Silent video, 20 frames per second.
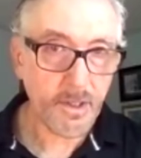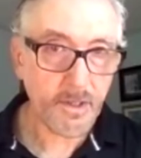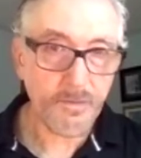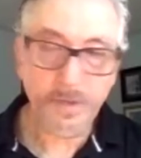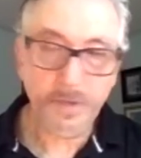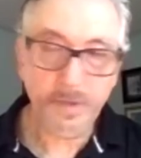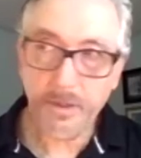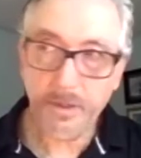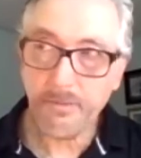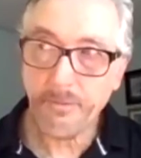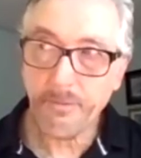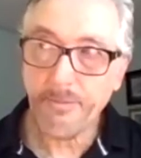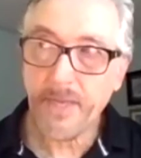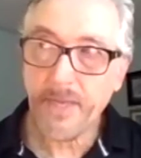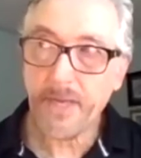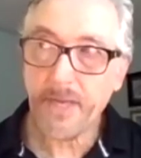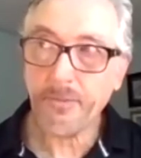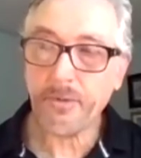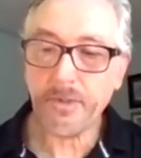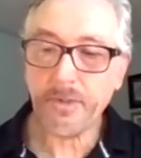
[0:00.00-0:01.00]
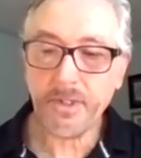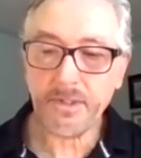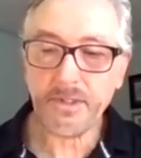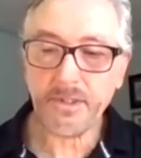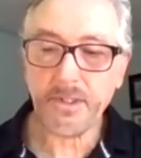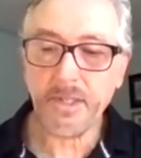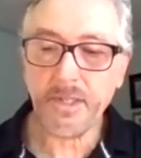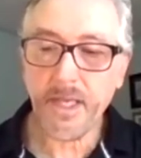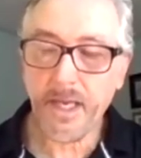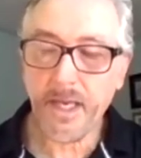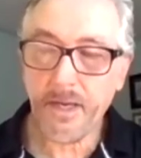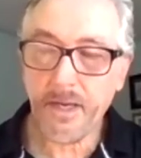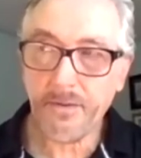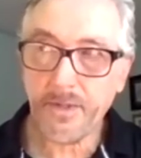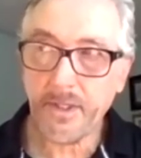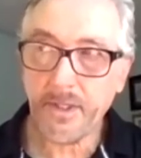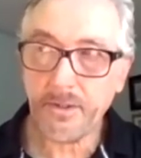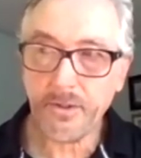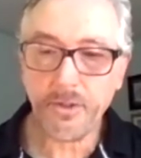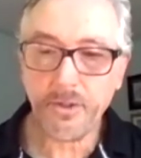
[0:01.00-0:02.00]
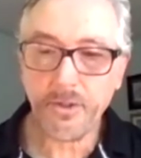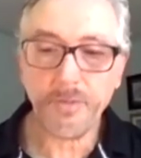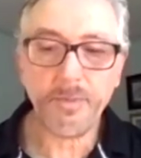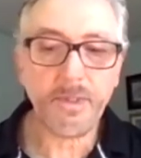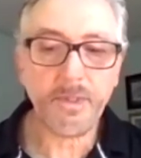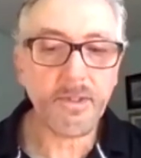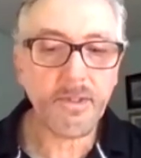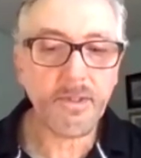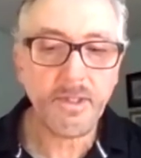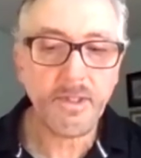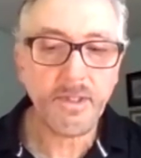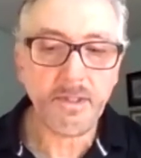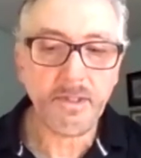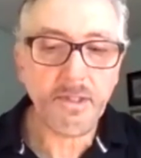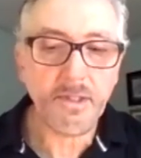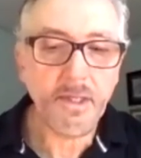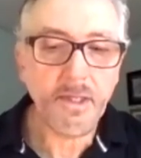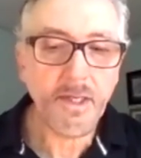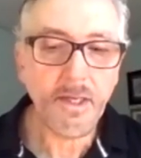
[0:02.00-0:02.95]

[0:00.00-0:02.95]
Their memories and how they interpreted things